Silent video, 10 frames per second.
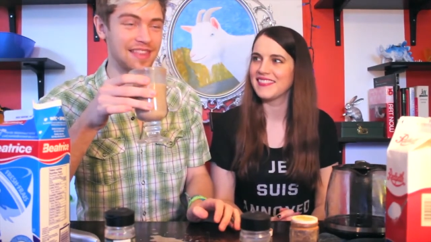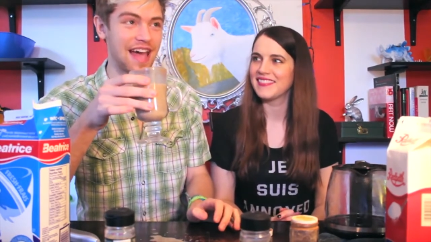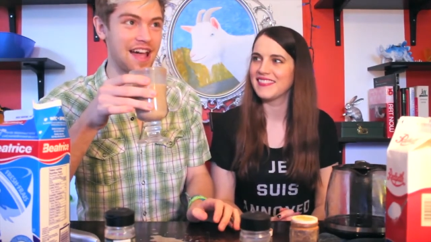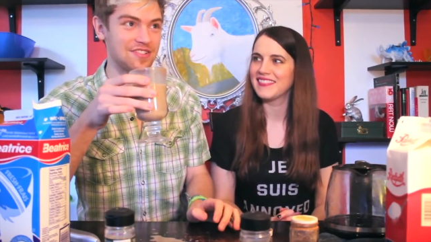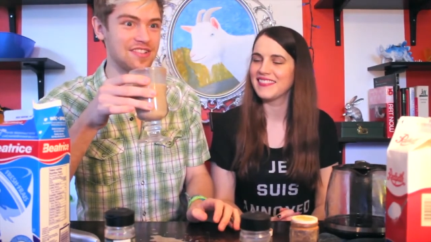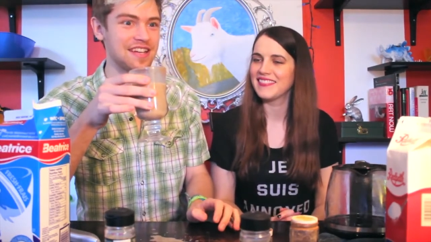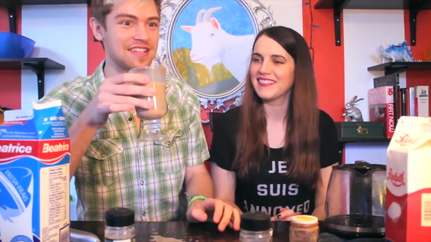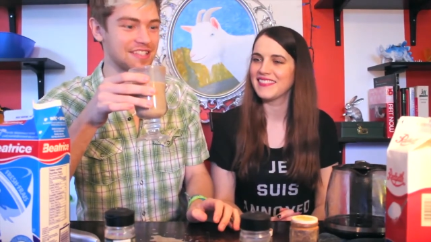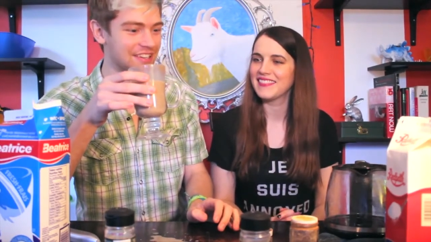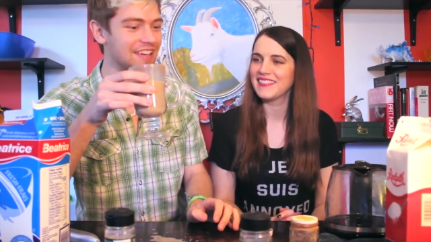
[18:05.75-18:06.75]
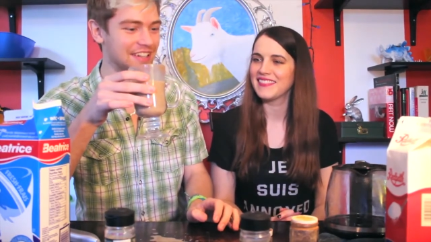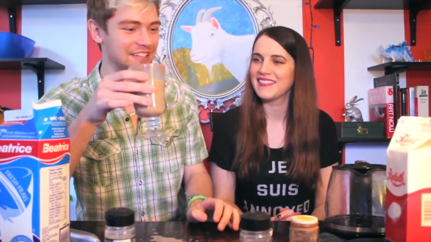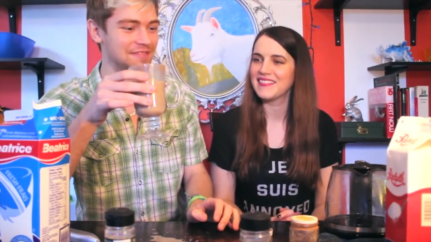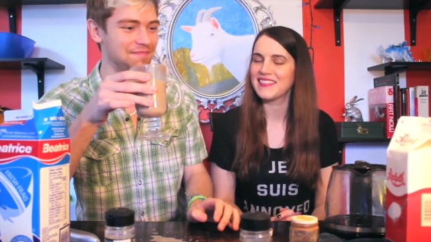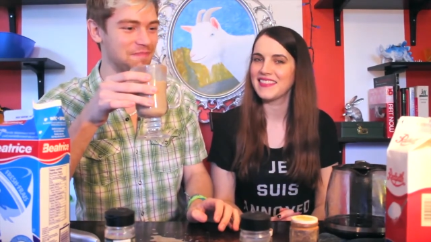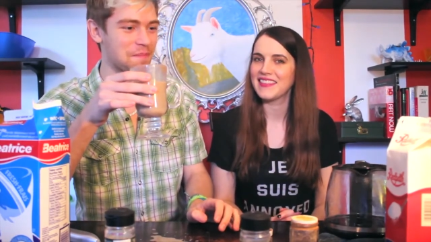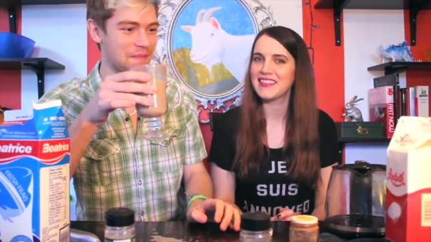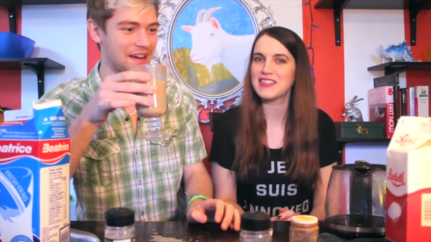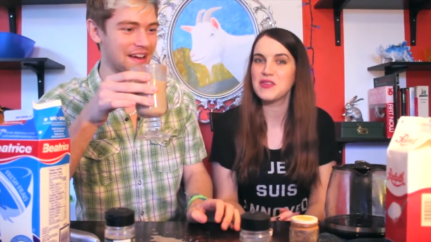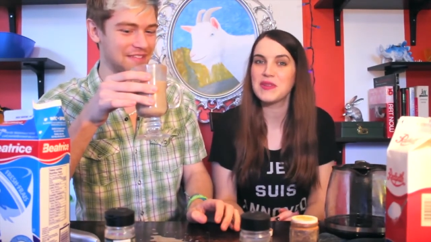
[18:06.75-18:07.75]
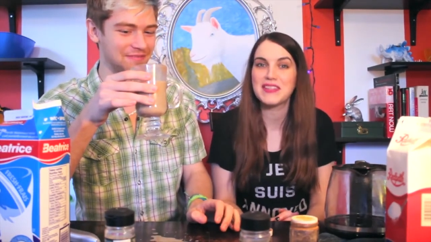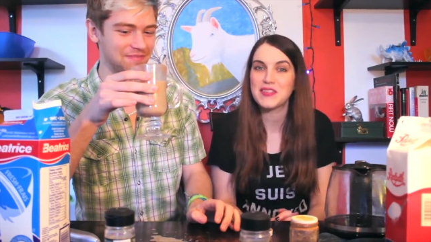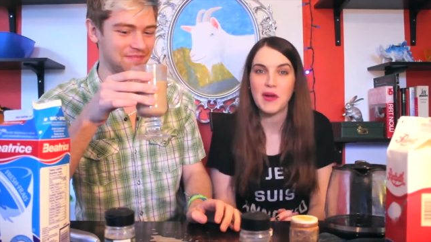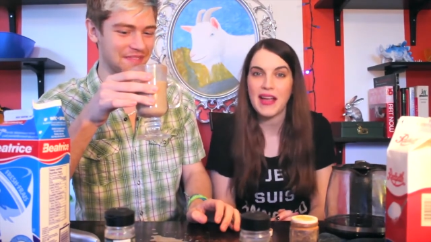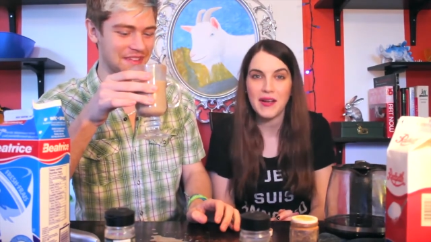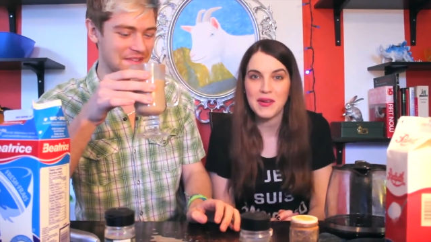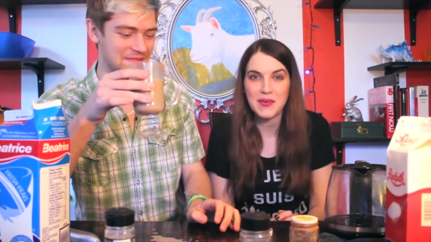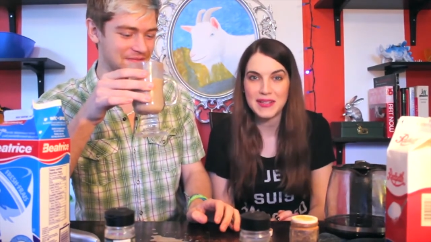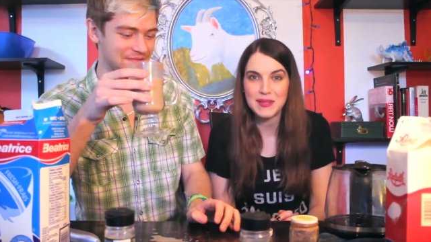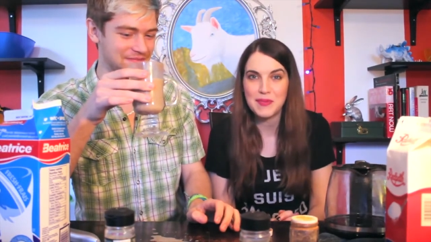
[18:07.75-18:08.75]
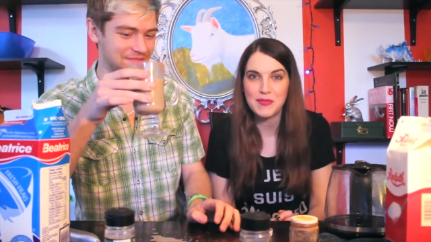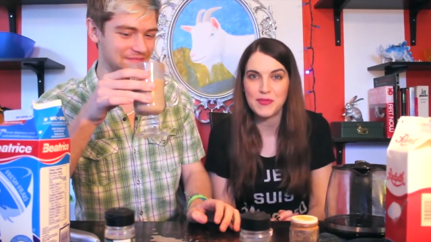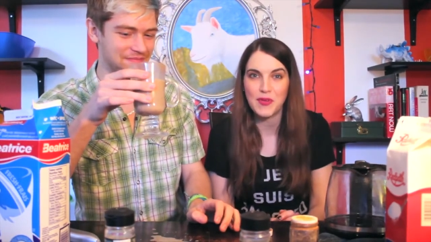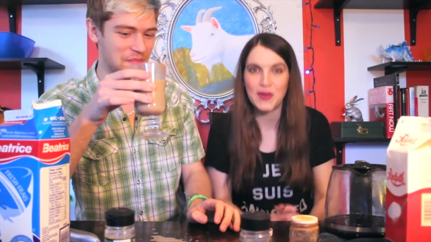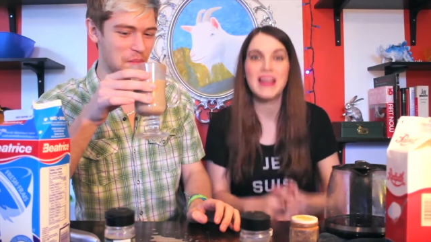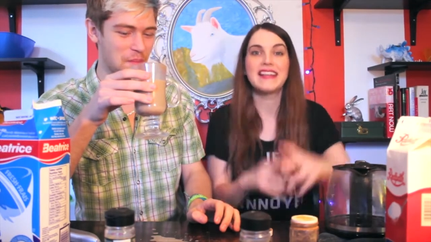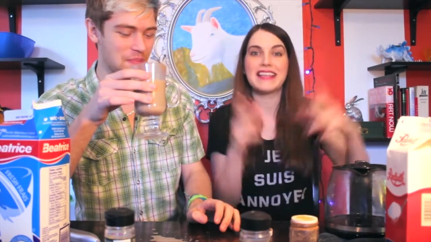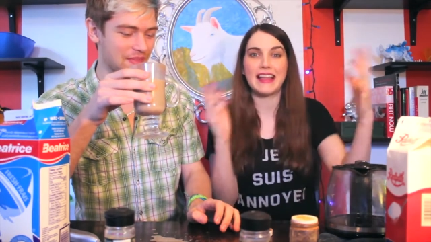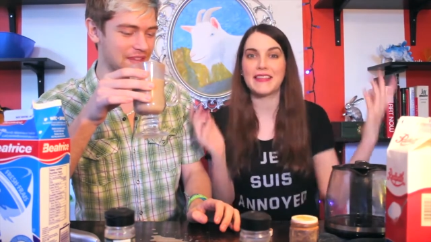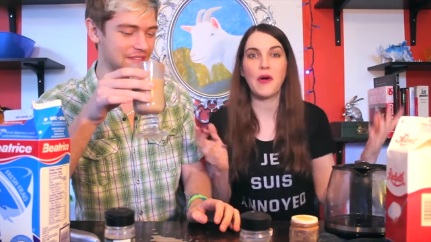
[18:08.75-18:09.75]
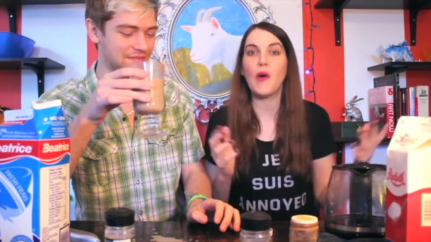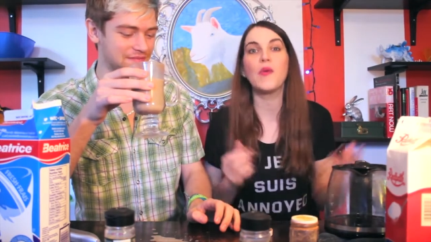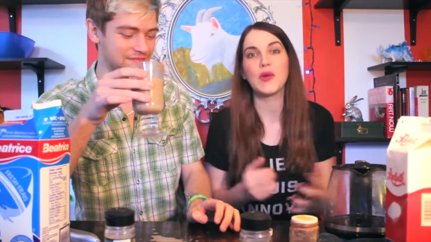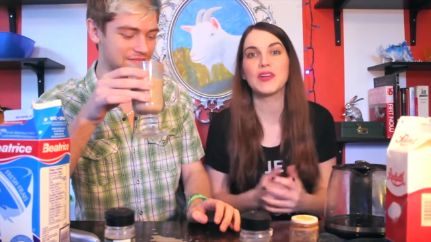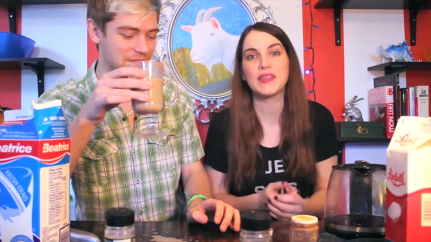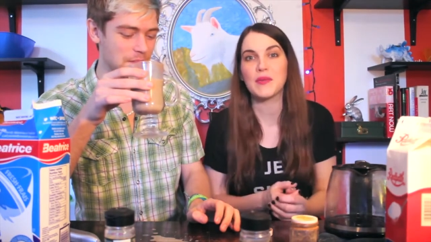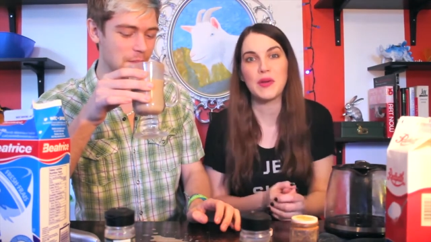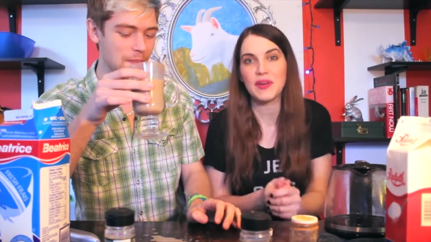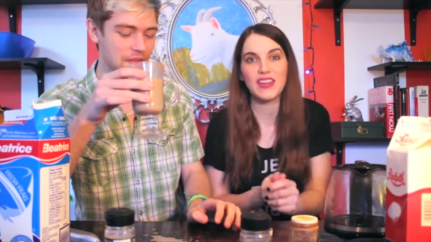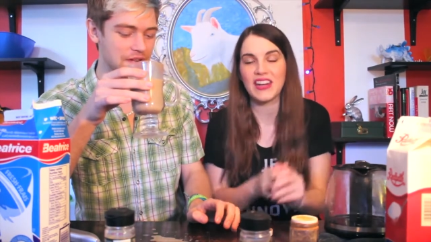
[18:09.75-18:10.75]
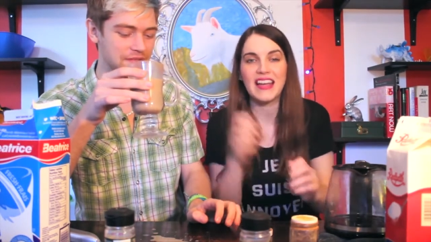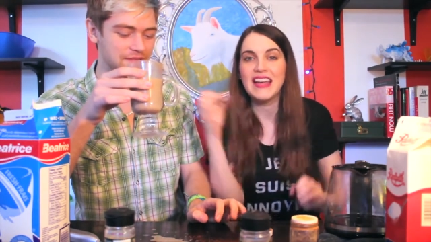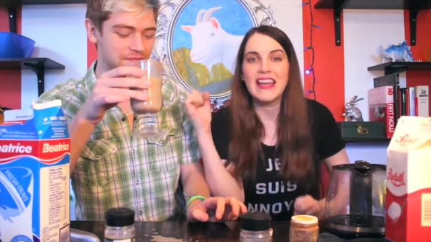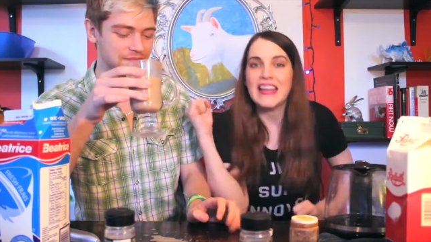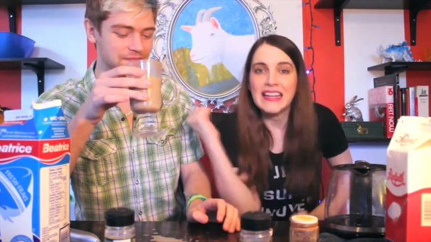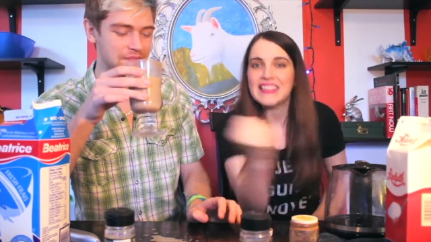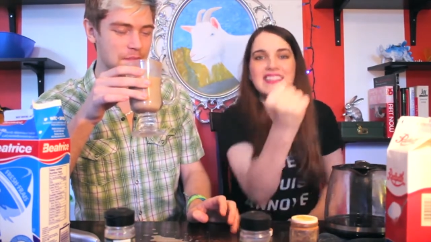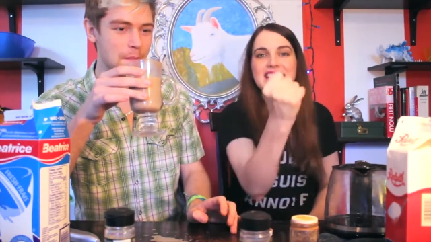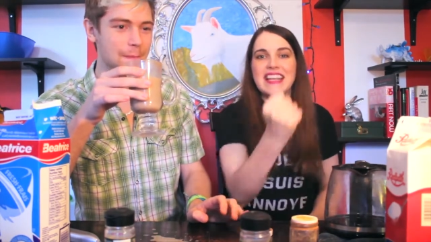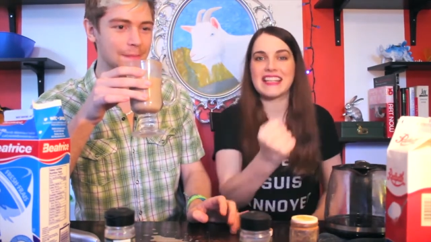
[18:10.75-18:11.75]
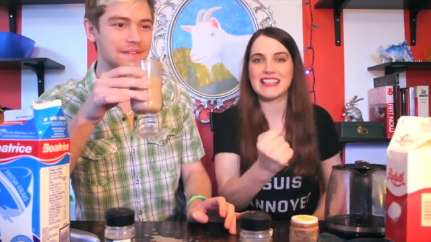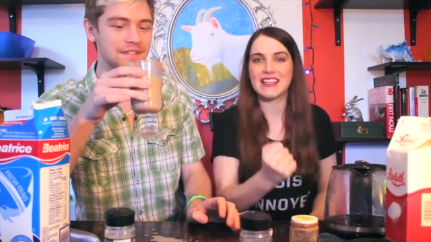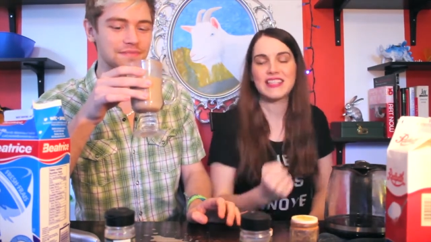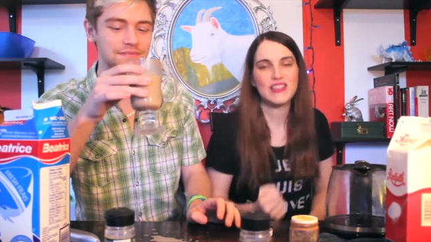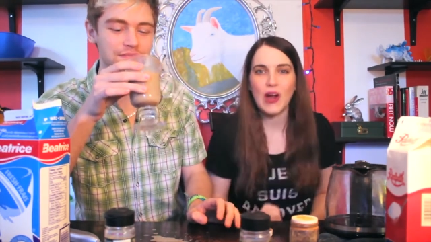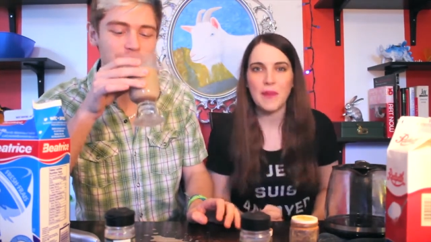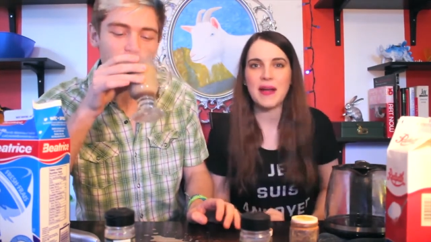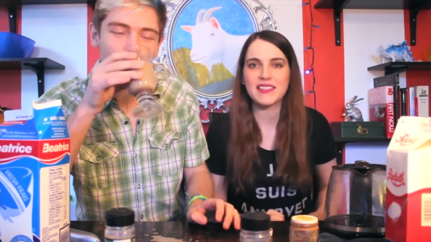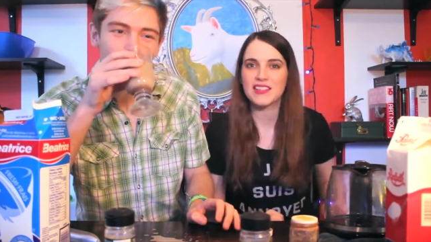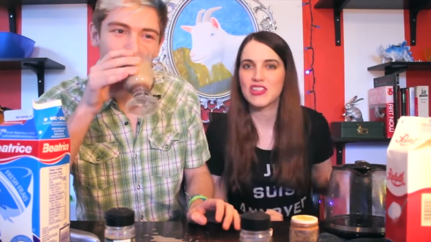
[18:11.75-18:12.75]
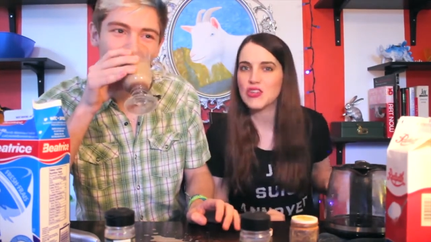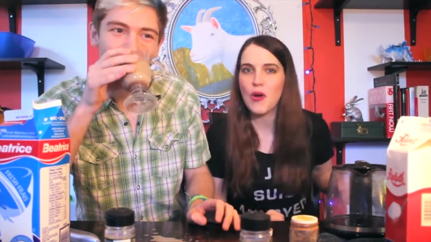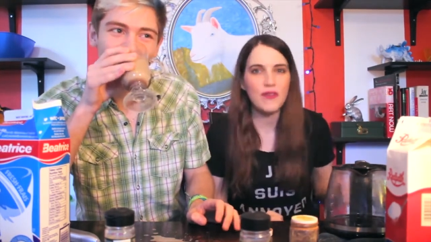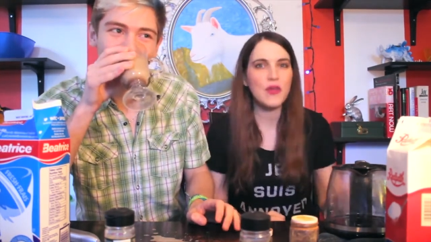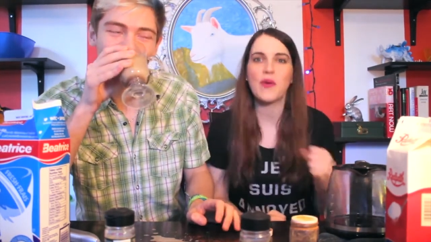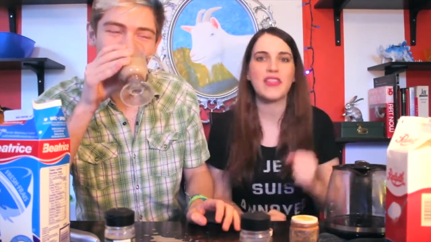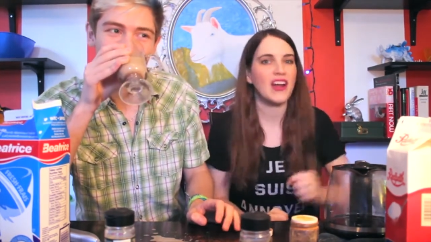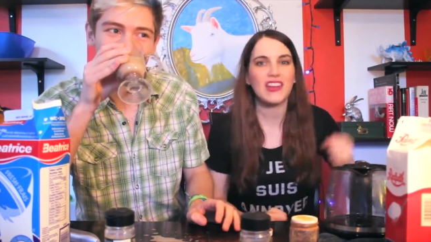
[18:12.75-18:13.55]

Speaker 1: actually tastes good.
Speaker 2: You didn't try out your recipe before telling the whole world that we were gonna stick it to Starbucks and show everyone that